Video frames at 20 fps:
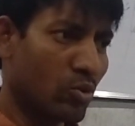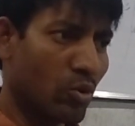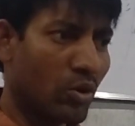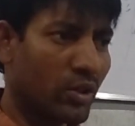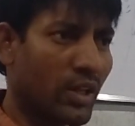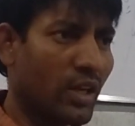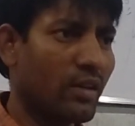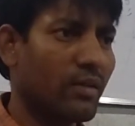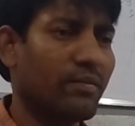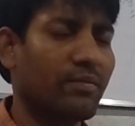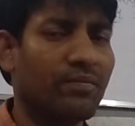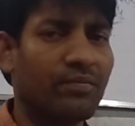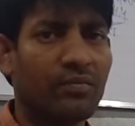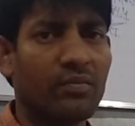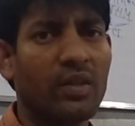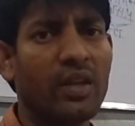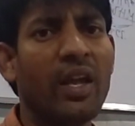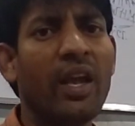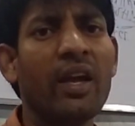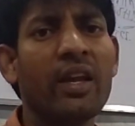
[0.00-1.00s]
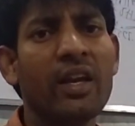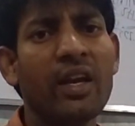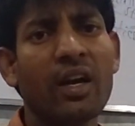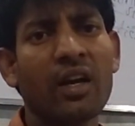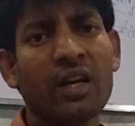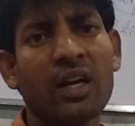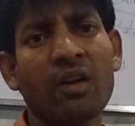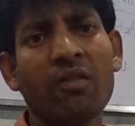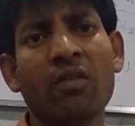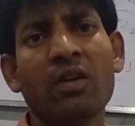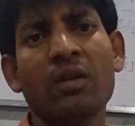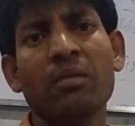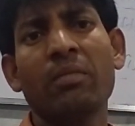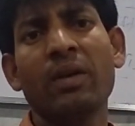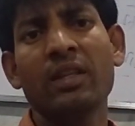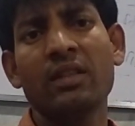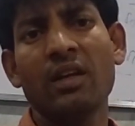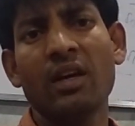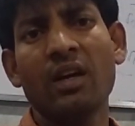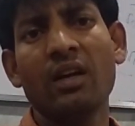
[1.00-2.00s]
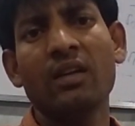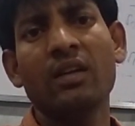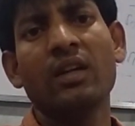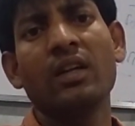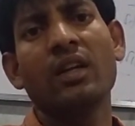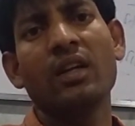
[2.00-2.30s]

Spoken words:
total area covered by the